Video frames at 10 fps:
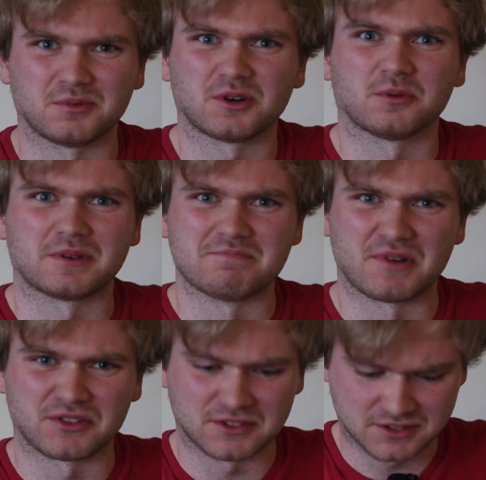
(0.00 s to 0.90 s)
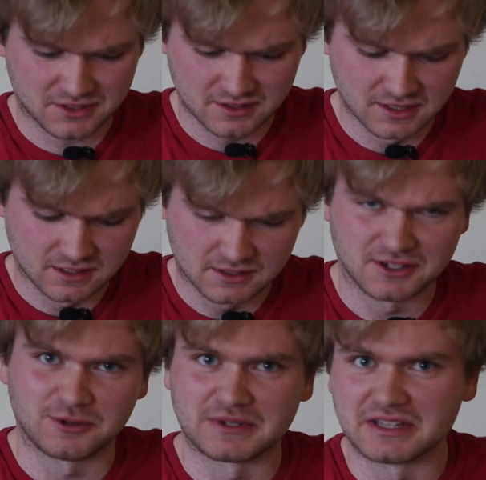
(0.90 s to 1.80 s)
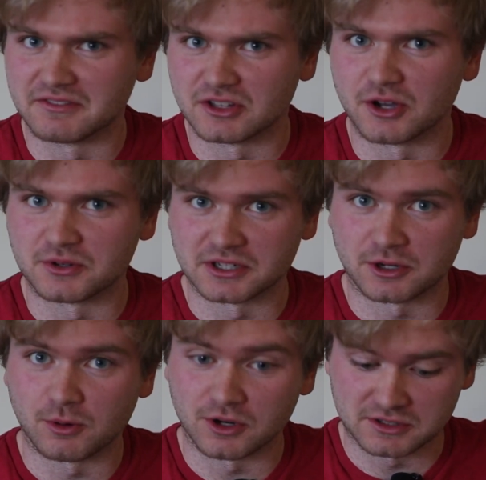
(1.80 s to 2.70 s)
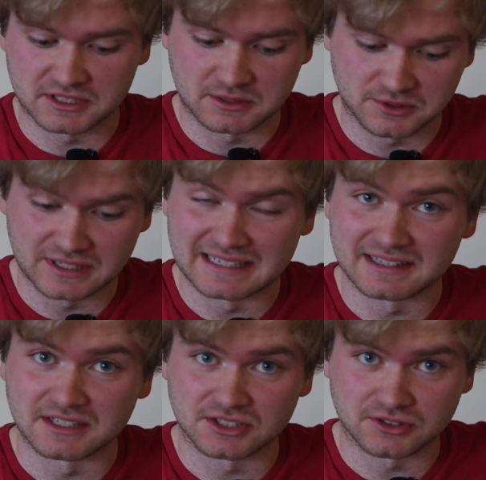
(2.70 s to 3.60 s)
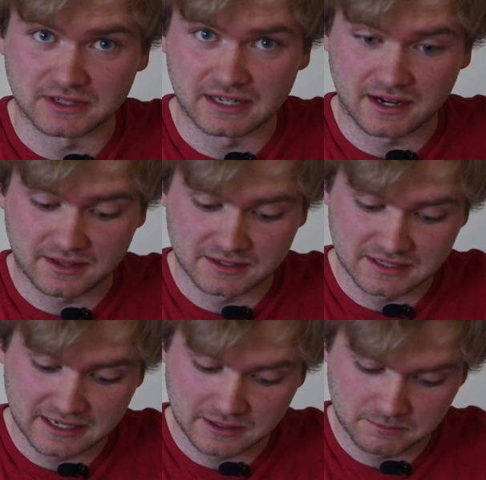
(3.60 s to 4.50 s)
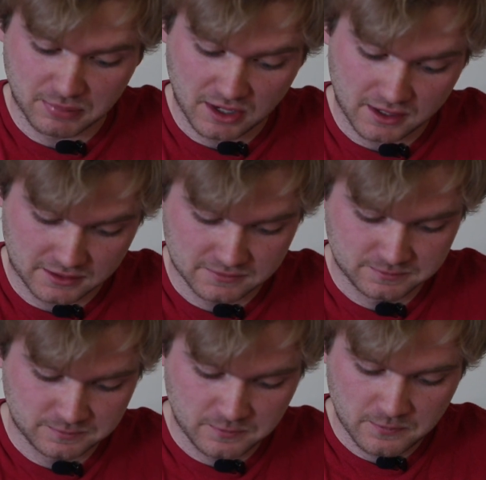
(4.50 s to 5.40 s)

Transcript: what are we, mothers? No, we live alone in a quarantine. We're gonna eat this straight out of the damn pot.